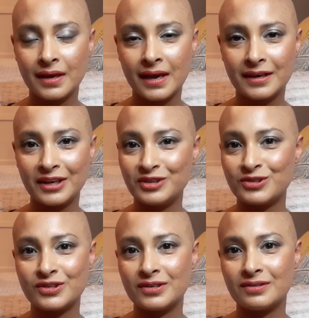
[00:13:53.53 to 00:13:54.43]
And he
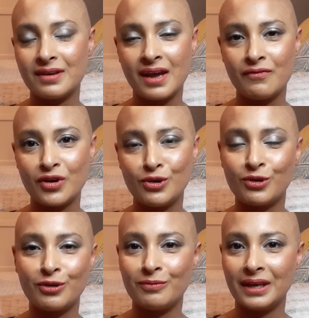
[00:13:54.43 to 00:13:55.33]
doesn't ever
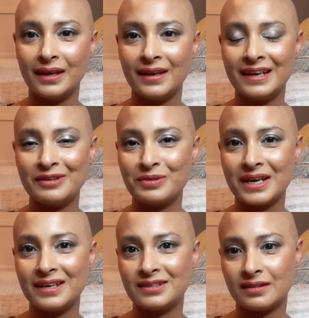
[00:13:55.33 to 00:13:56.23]
look at me in a
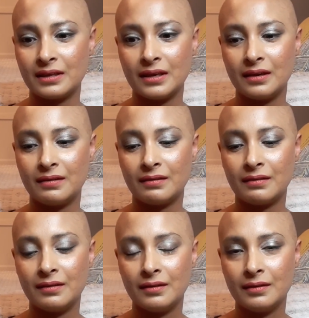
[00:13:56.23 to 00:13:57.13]
way to think
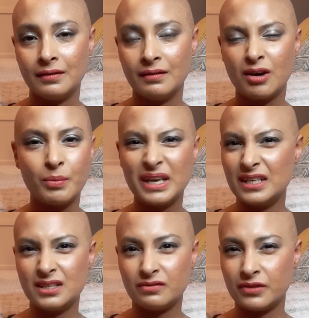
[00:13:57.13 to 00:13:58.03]
I'm
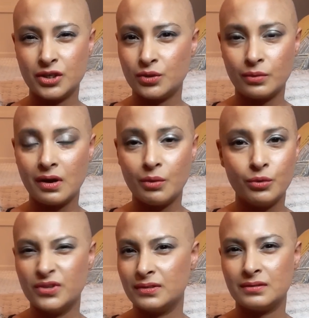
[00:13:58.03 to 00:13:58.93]
any different to what I
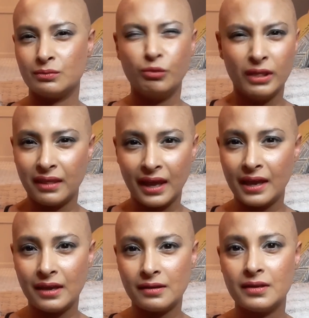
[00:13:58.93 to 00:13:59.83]
was with
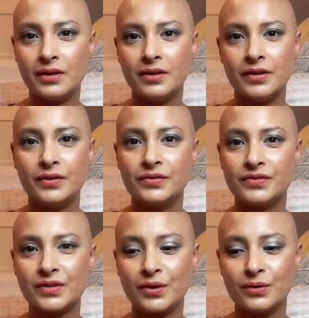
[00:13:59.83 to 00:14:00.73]
hair.
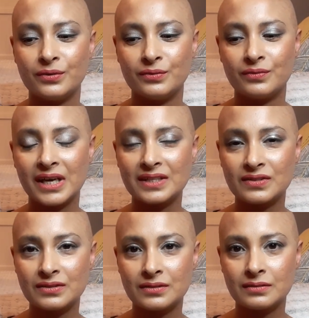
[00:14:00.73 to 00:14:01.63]
So
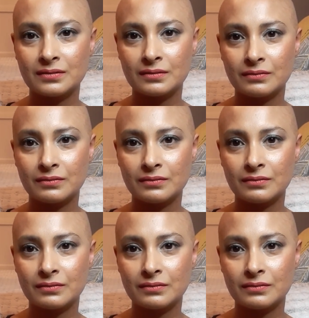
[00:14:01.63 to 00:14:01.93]
that's